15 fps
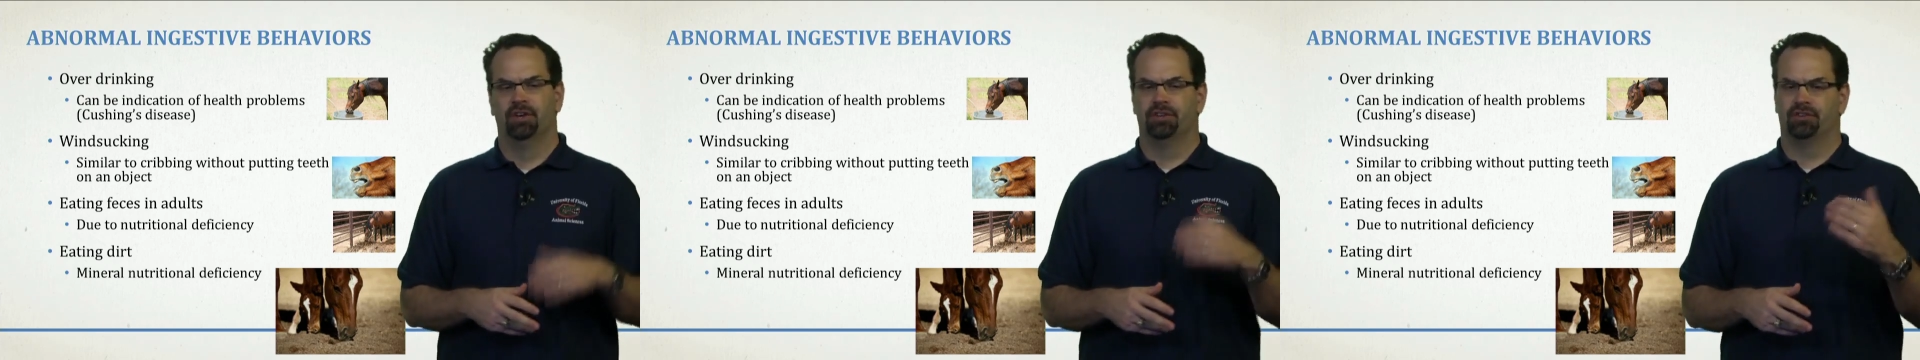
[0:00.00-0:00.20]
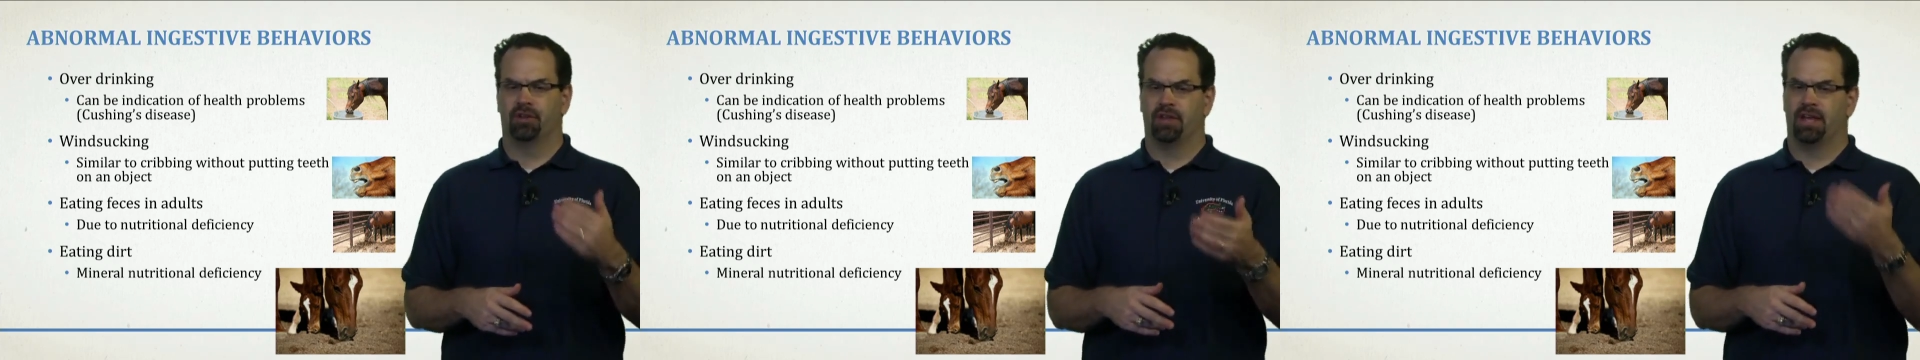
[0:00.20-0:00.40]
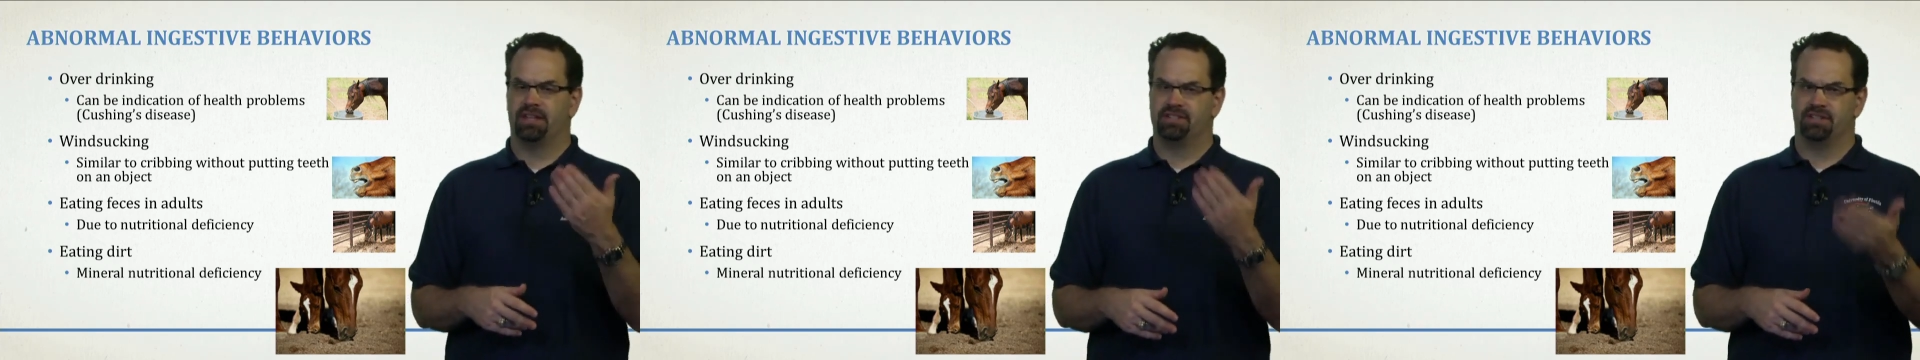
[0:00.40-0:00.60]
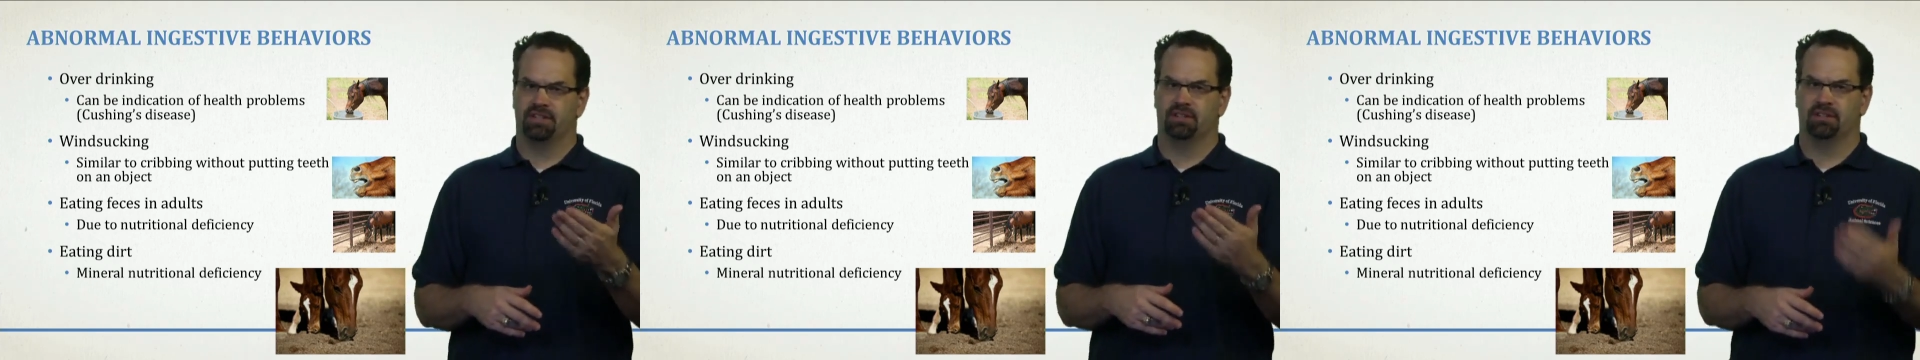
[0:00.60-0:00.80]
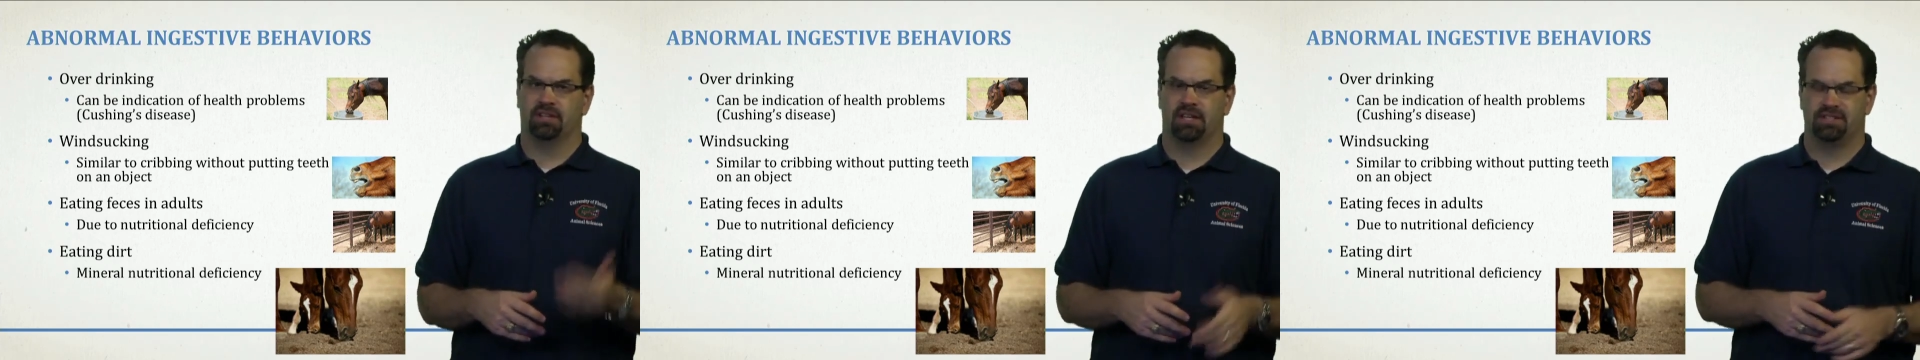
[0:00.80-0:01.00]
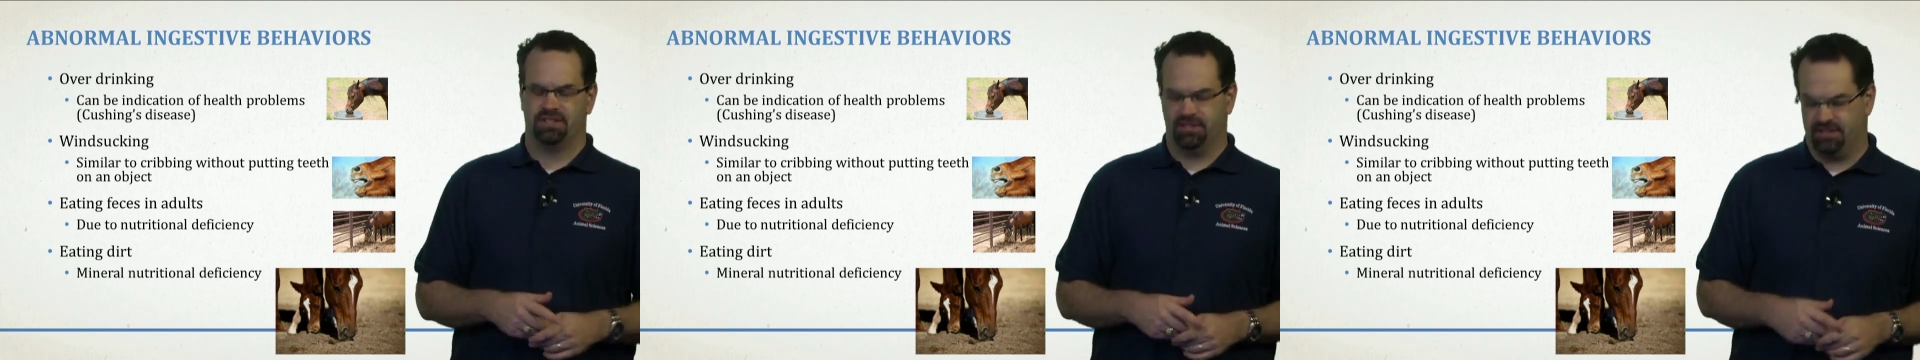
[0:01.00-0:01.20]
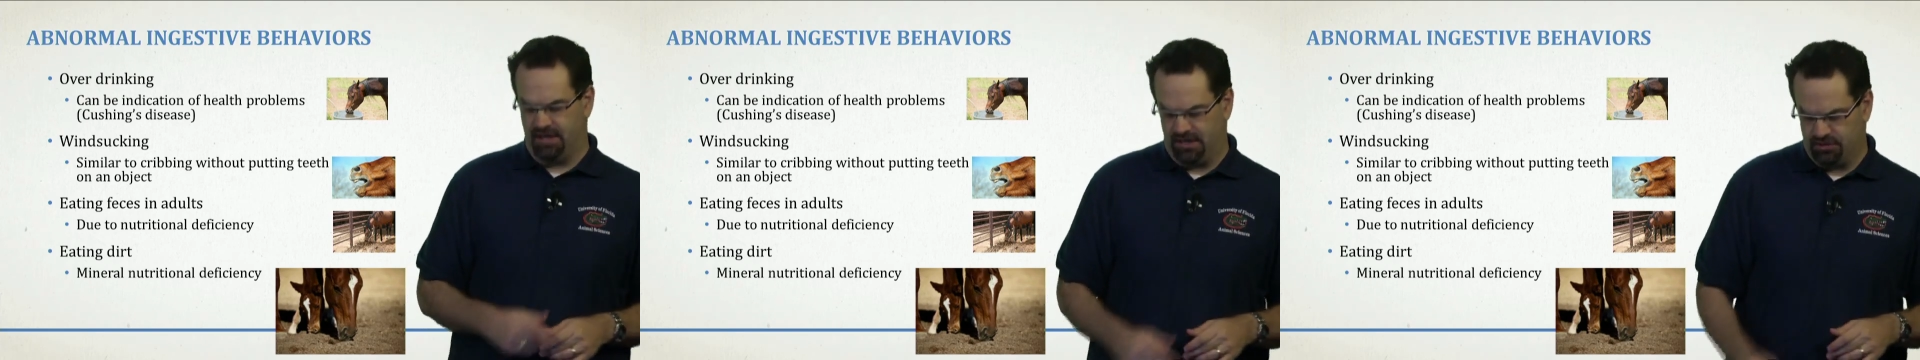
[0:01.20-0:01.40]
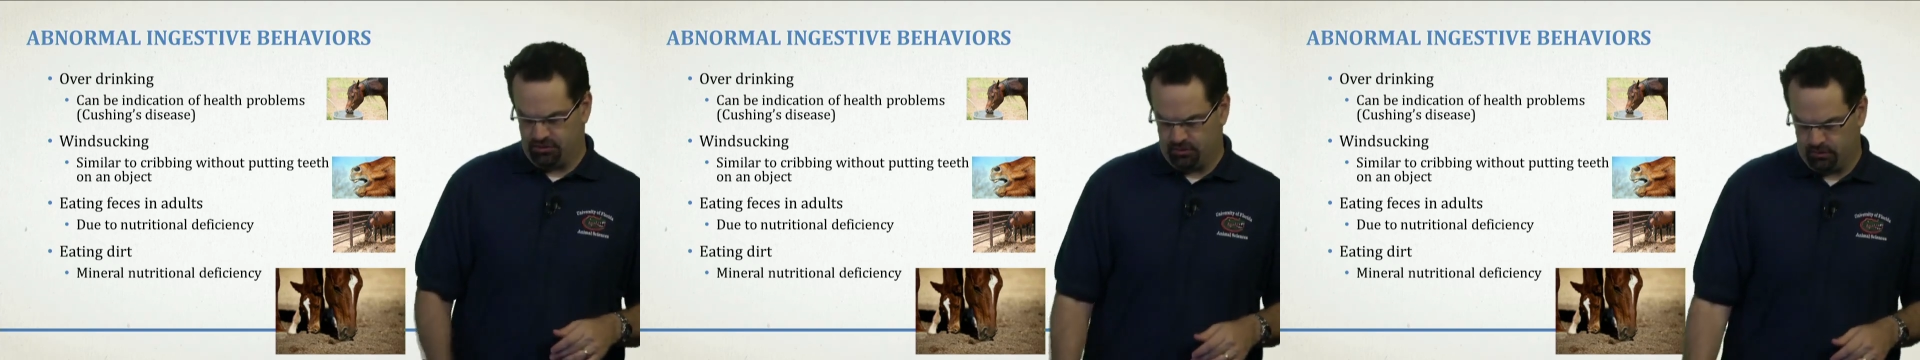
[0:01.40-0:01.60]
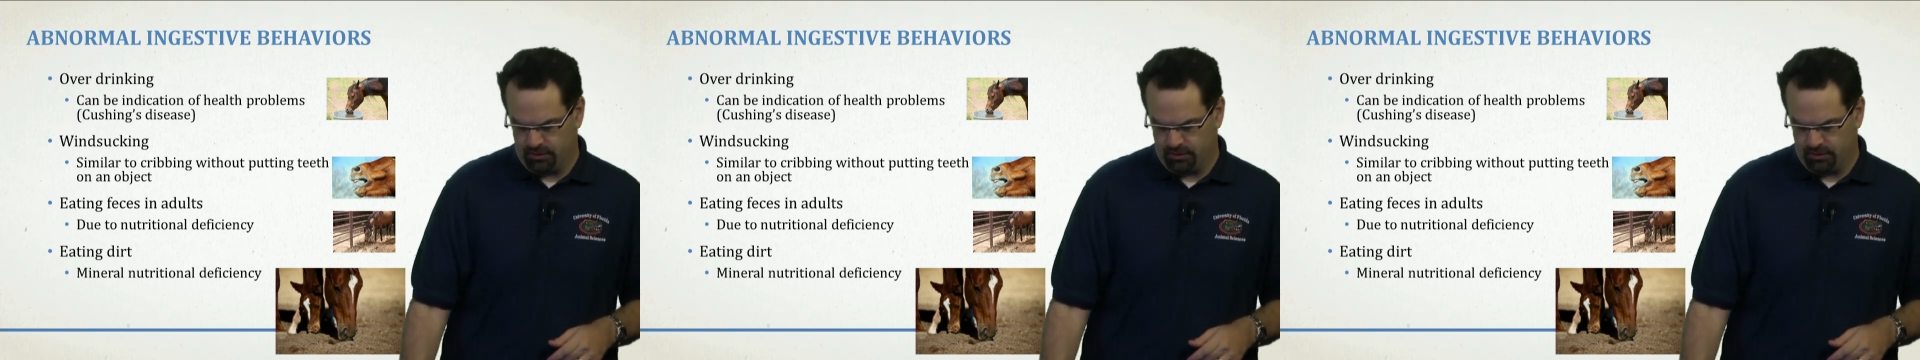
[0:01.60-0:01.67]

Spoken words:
So that's a danger